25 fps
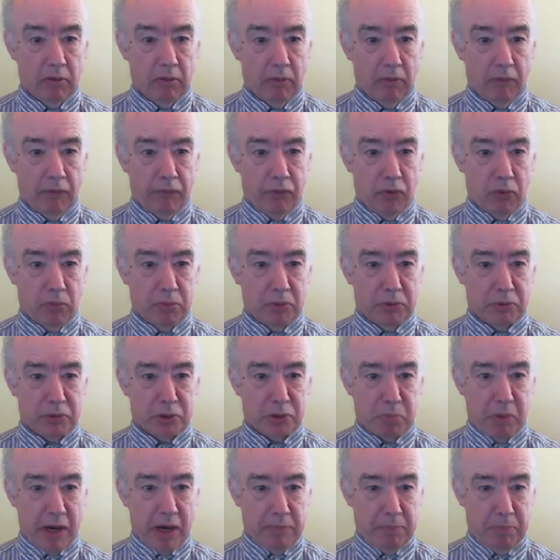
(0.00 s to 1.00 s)
football
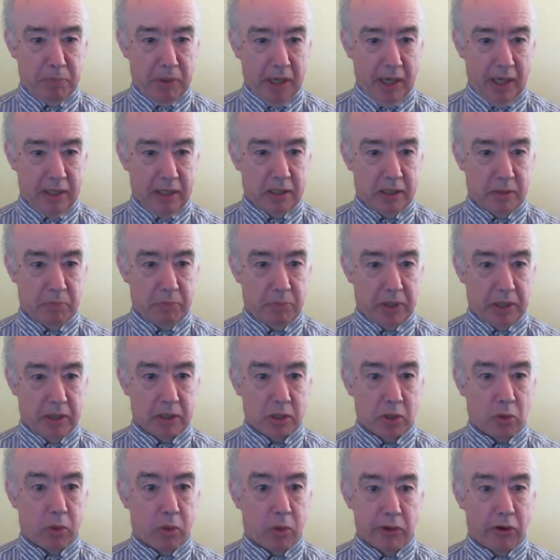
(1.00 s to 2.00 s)
spread bets because
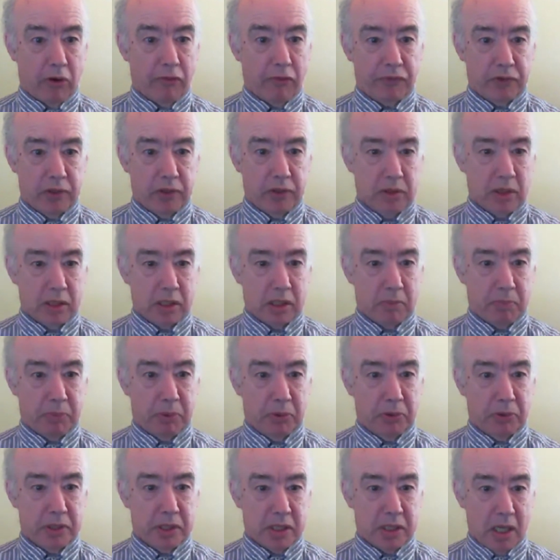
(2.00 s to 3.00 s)
quite often they
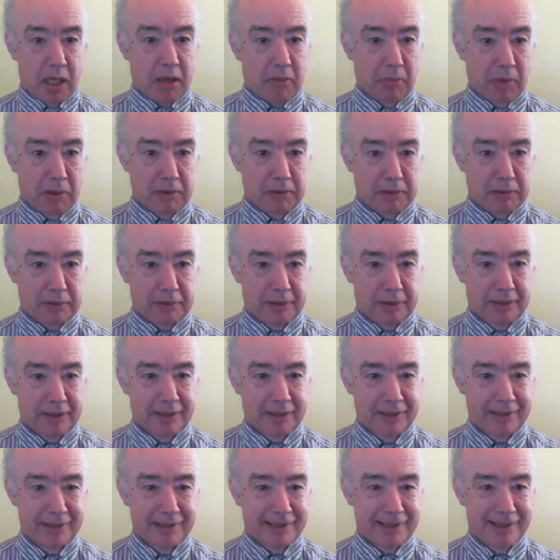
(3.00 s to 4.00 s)
support the team.
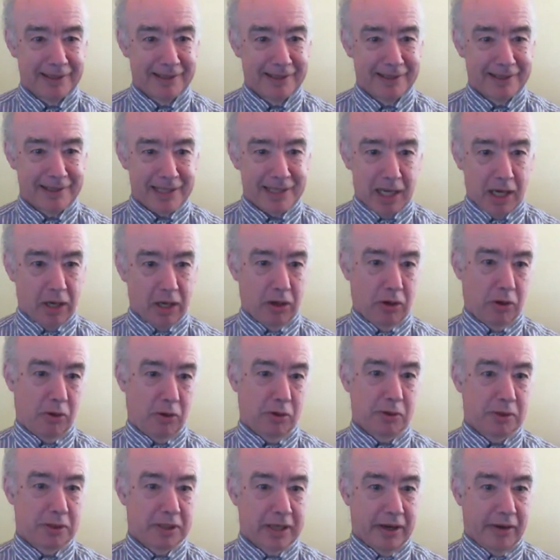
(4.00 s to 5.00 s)

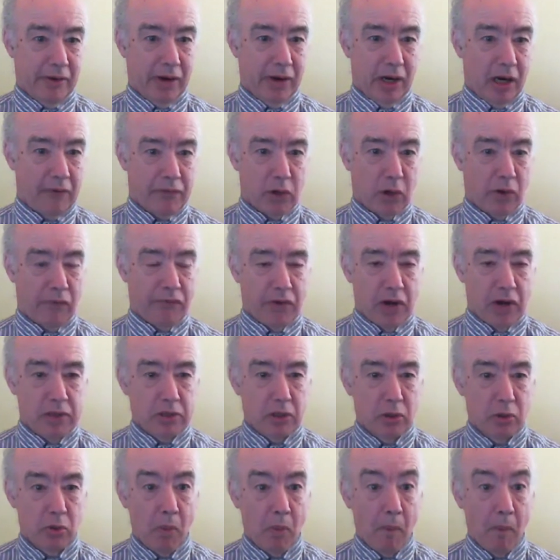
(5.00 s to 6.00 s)
So, you know, I've got a friend
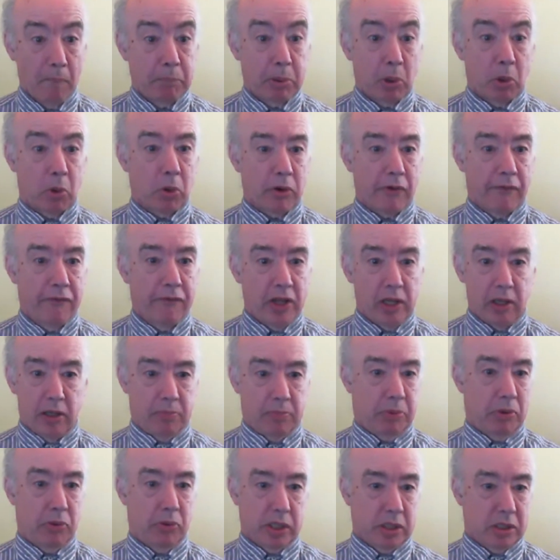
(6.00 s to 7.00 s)
who bought Villa
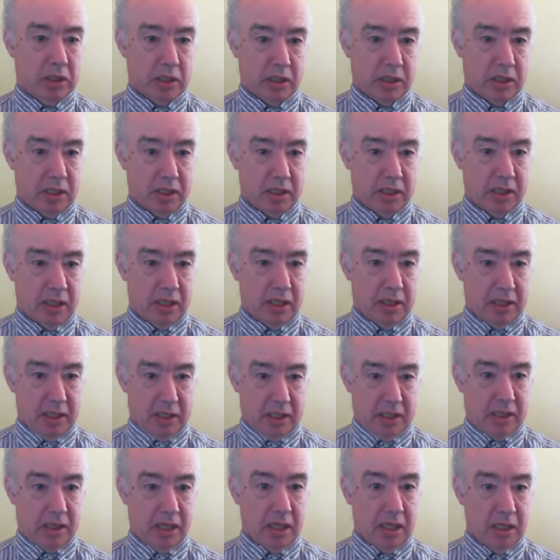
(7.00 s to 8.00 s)
points
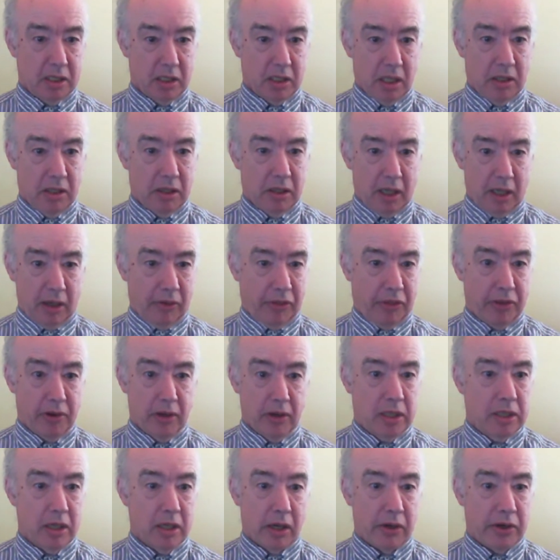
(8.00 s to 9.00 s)
this season at
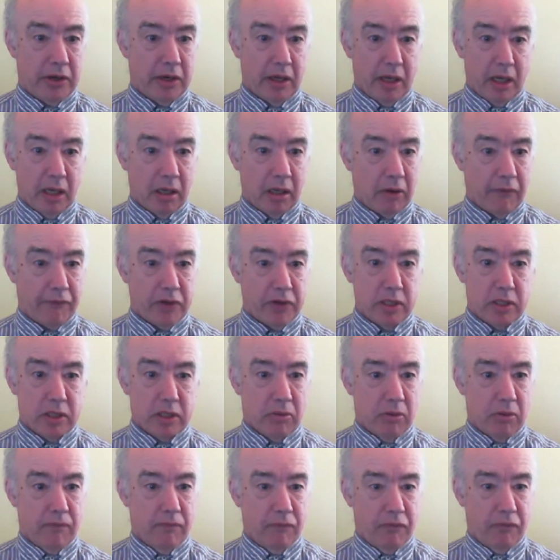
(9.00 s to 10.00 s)
39.5. He's
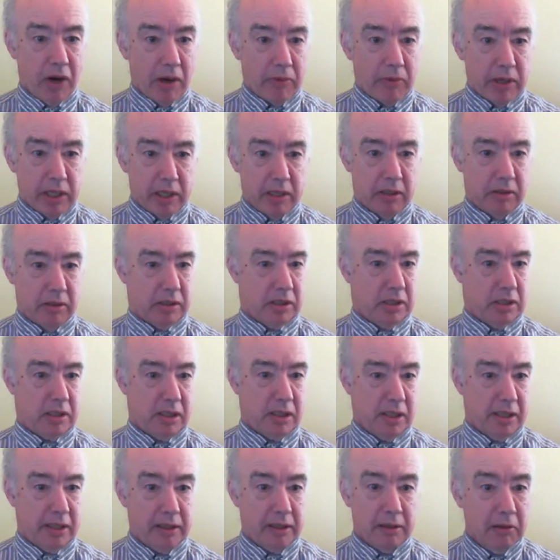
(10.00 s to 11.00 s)
doing very
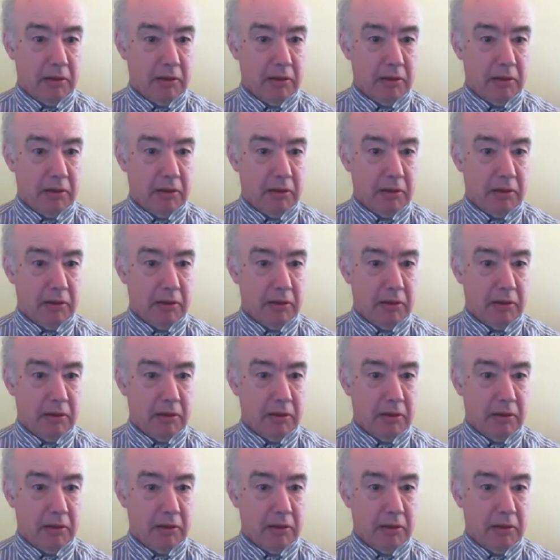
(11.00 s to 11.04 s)
nicely.